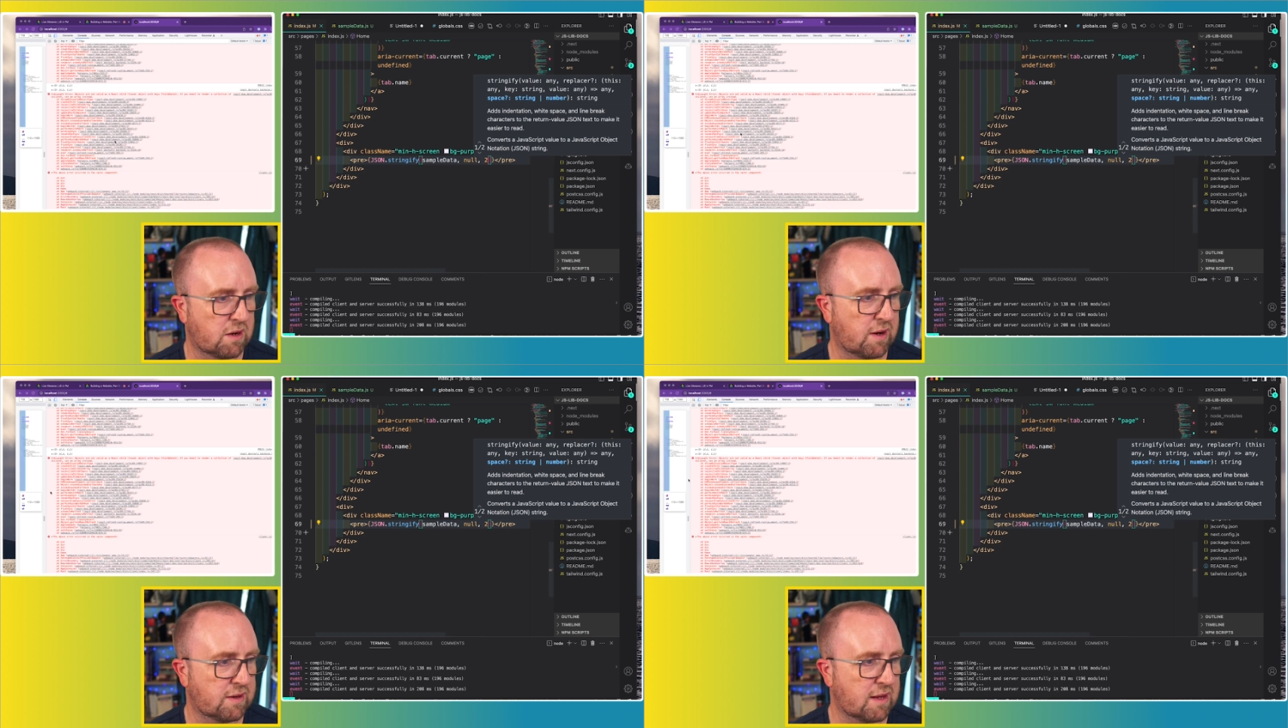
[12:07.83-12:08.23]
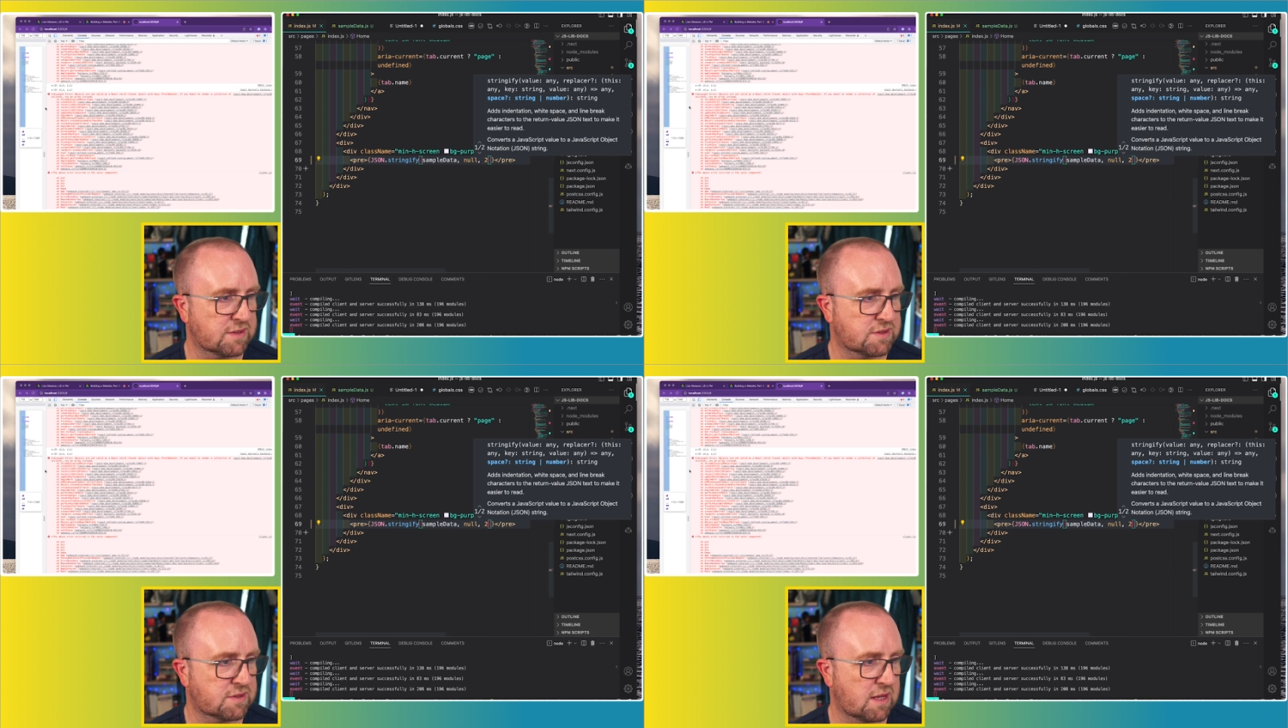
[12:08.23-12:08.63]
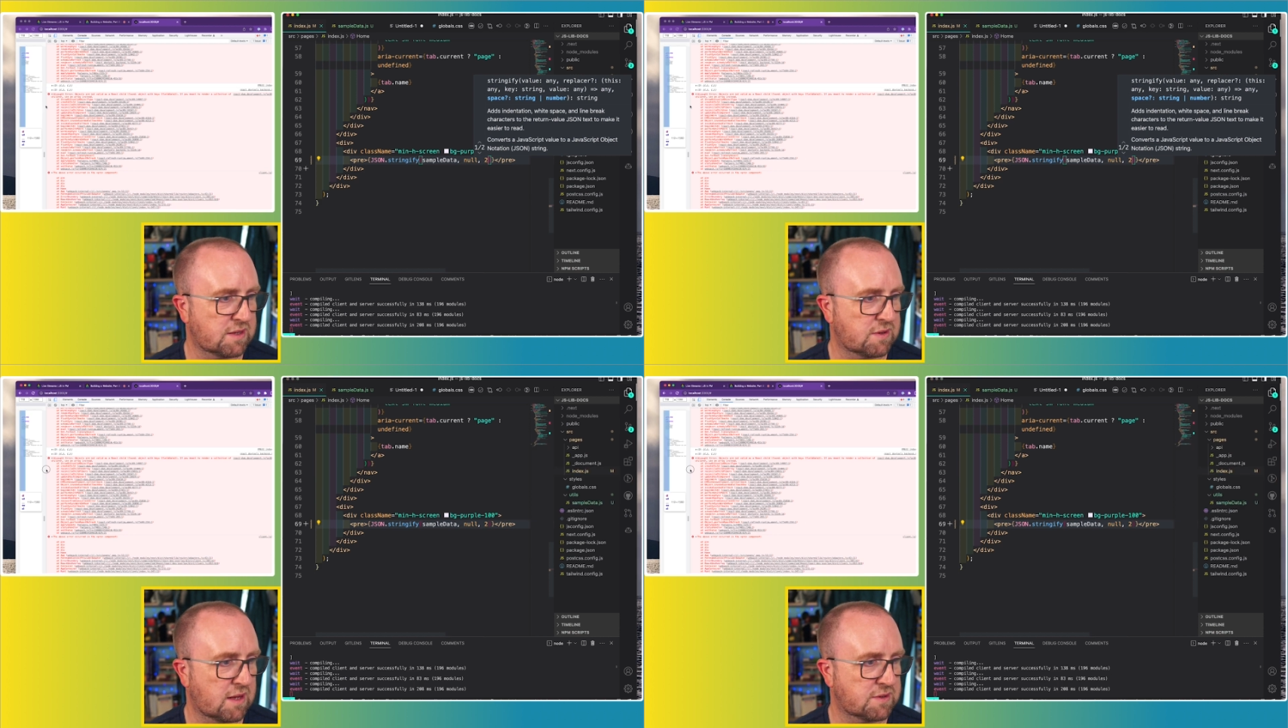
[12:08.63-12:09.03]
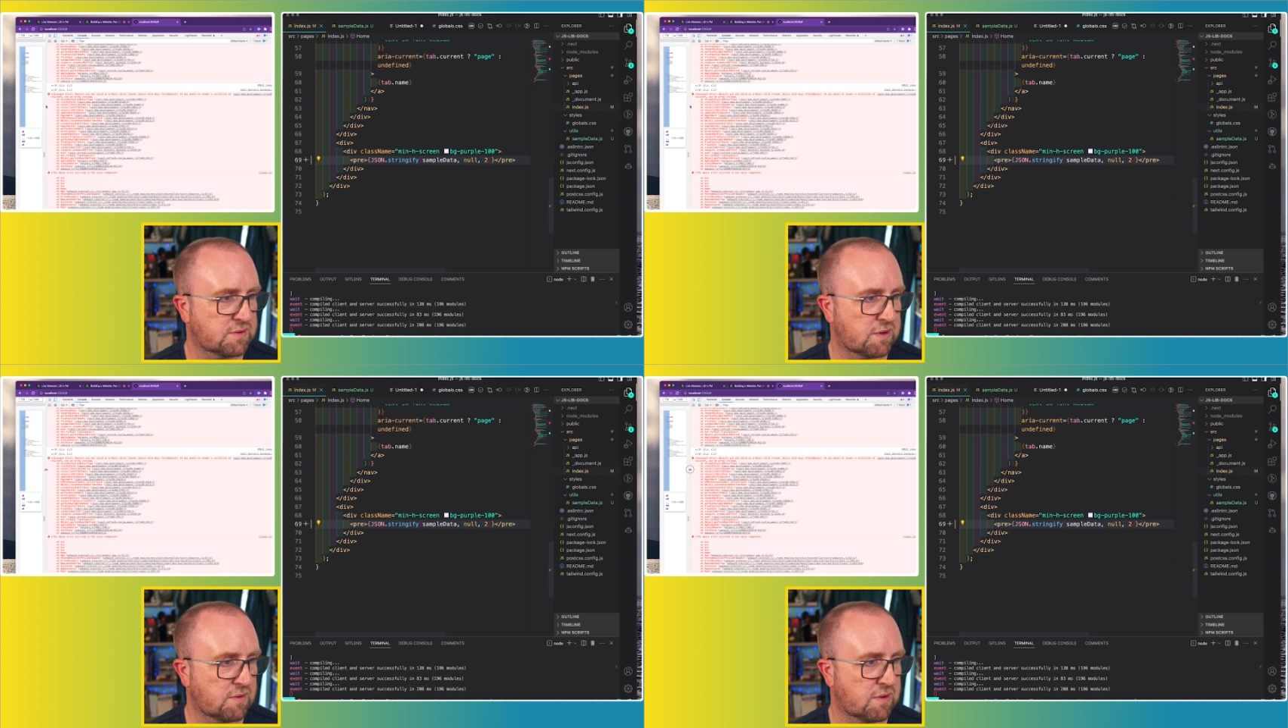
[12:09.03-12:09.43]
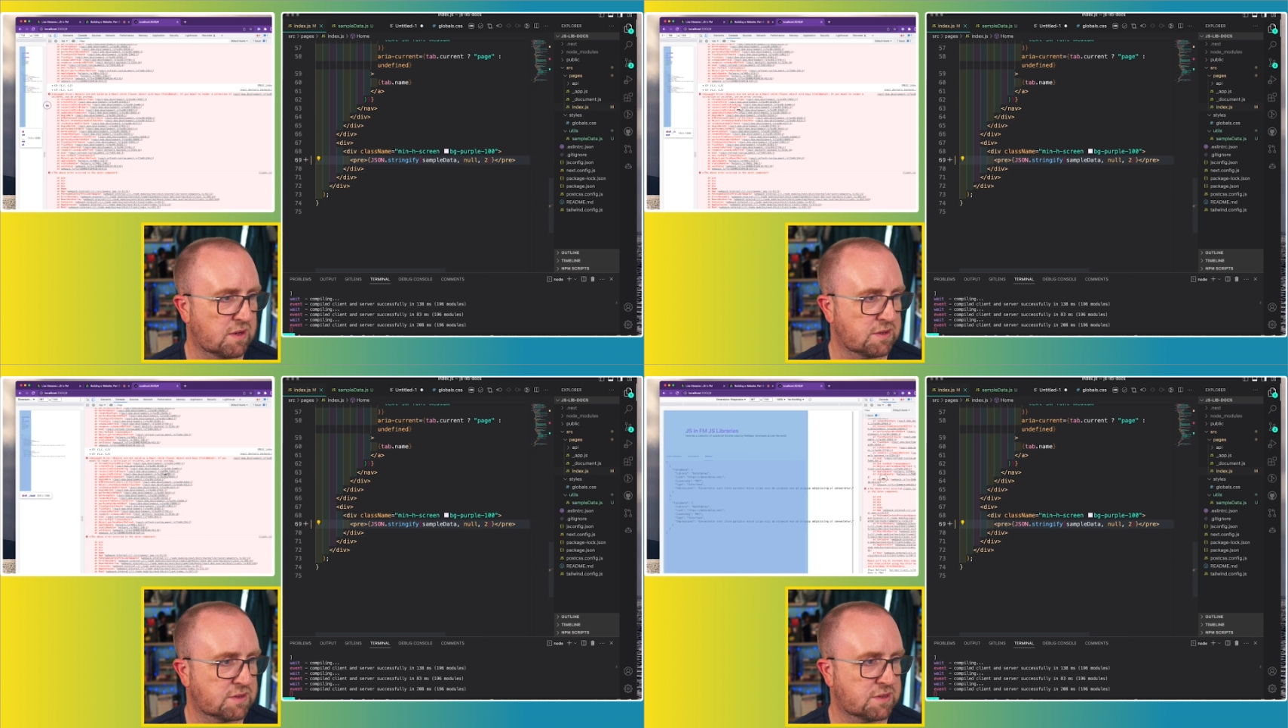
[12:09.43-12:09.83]
All right, that's what it
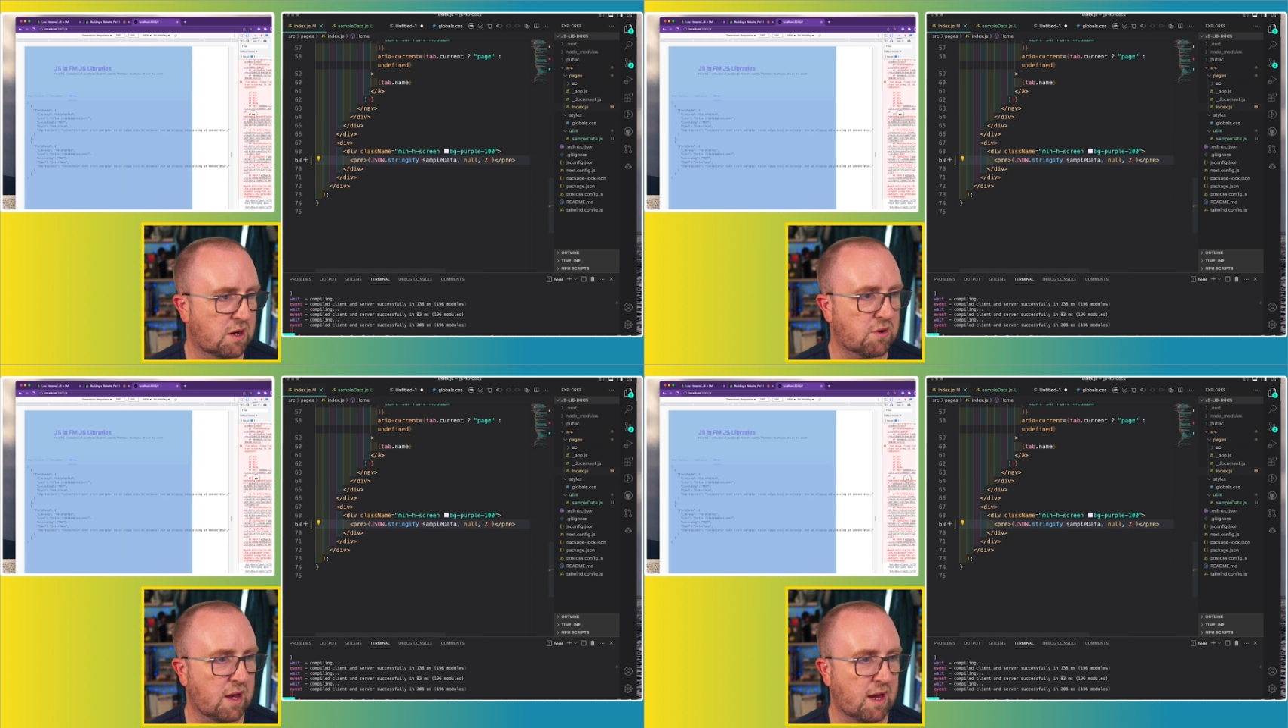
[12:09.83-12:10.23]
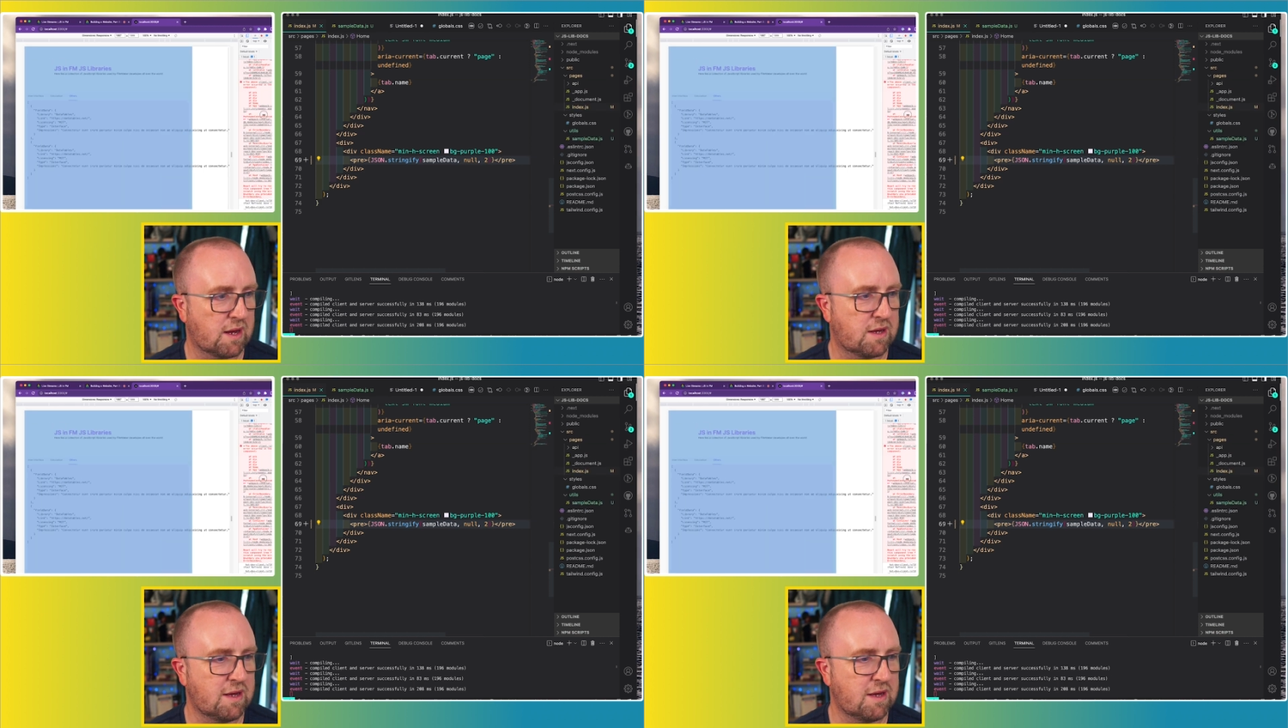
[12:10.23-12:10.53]
was. Okay.